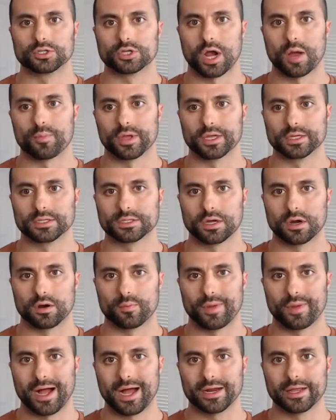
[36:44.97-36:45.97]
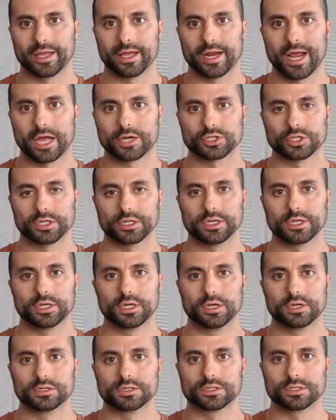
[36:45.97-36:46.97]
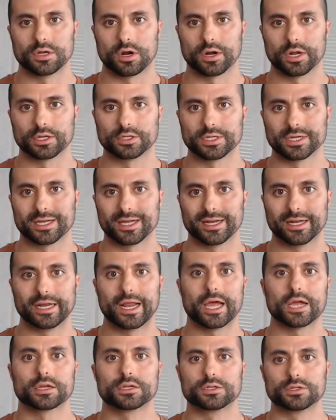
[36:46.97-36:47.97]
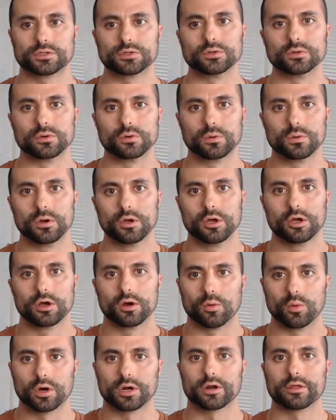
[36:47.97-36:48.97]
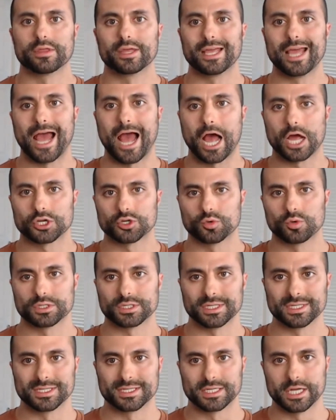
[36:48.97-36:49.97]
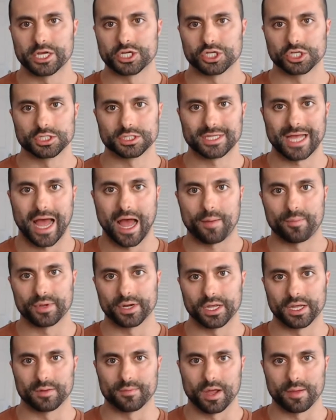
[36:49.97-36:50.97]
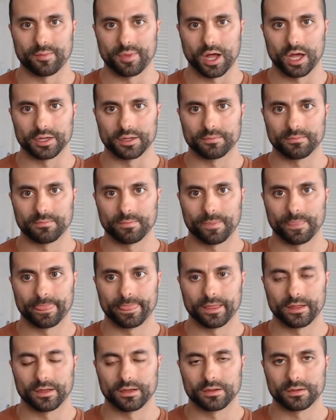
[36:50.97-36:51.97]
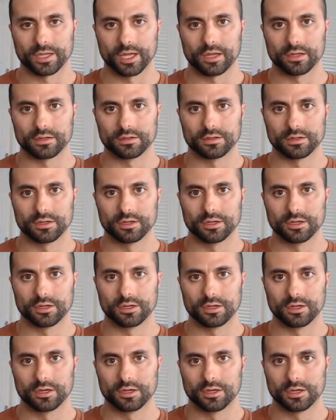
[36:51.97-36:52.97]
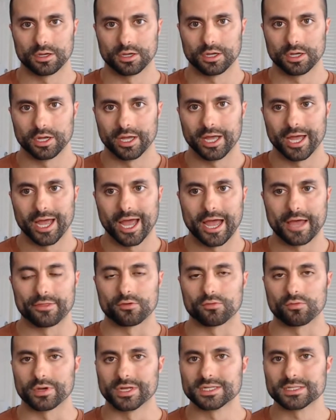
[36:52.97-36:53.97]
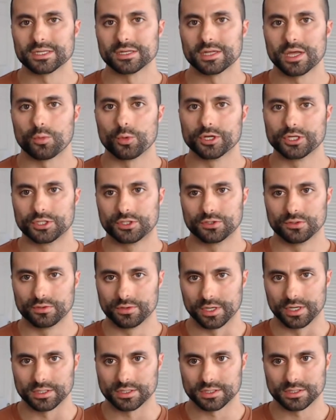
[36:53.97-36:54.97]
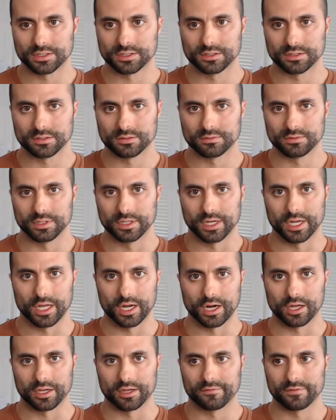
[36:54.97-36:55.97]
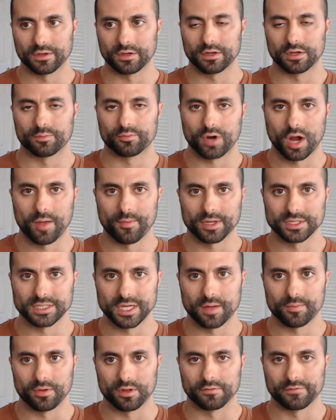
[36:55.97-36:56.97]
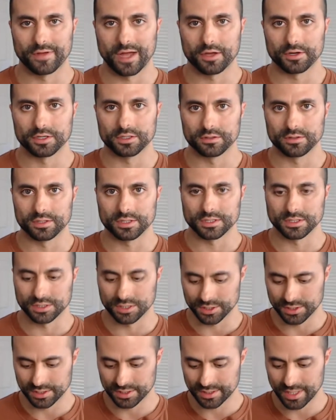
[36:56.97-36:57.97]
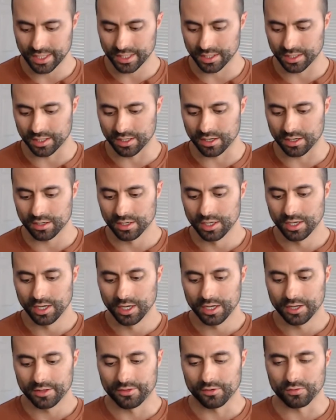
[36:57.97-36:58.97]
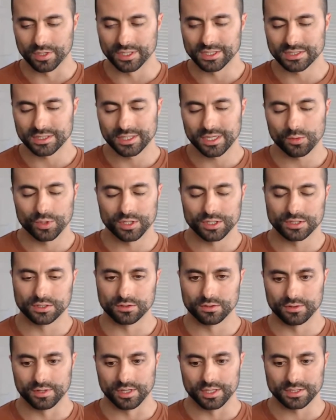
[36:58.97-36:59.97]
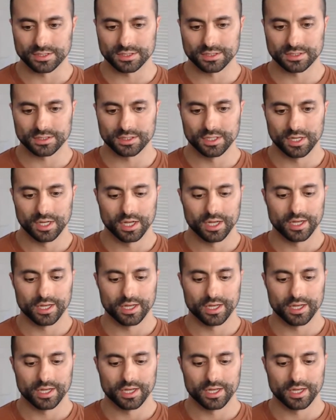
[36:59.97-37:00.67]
dropping into our body and actually starting to connect to what are the actual sensations happening in my body? Okay. And the reason that we do this, and again, I'll give a prime example of how to do this in just a second here. The reason that we do this